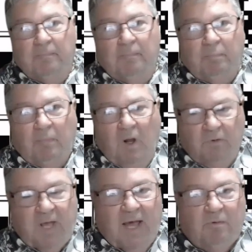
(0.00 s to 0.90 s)

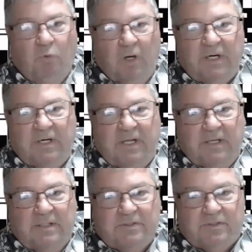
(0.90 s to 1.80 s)
Okay, what it
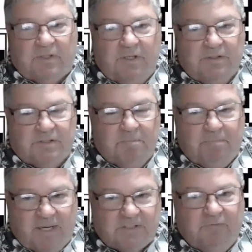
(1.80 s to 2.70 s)
is the
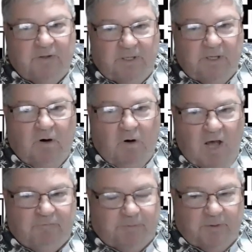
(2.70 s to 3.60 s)
best video
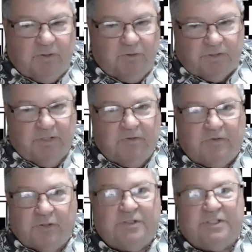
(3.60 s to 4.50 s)
I've produced in
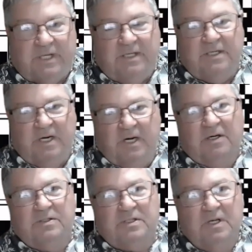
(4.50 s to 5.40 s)
13
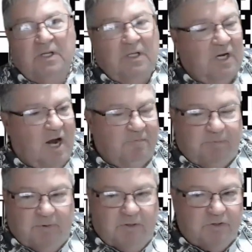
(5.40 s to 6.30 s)
years, and I've
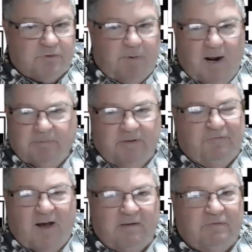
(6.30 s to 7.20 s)
produced probably
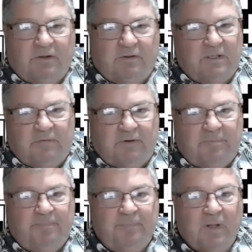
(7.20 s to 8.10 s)
500 of them,
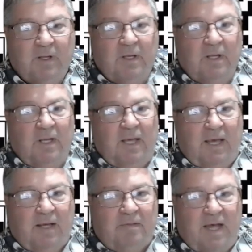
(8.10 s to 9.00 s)

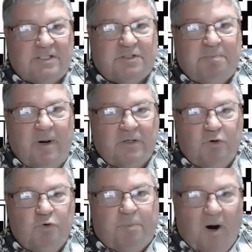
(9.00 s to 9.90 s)
and that's my new
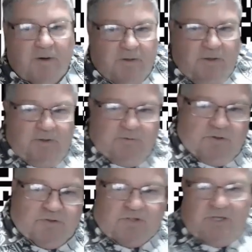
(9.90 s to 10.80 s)
partner. You
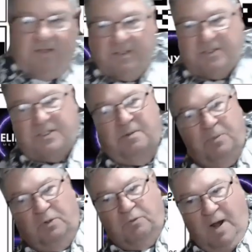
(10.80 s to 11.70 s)
see this
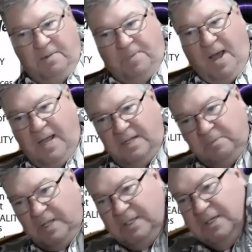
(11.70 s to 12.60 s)
symbol right behind me.